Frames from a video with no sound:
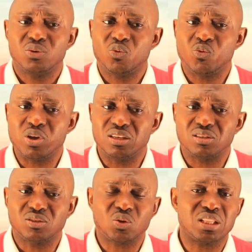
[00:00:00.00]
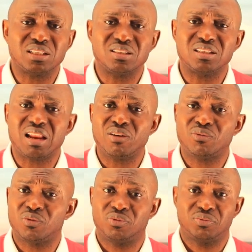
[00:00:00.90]
We saw that in the life
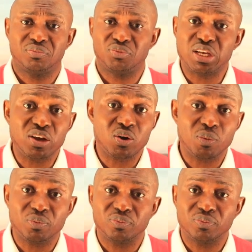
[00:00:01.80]
of Jacob.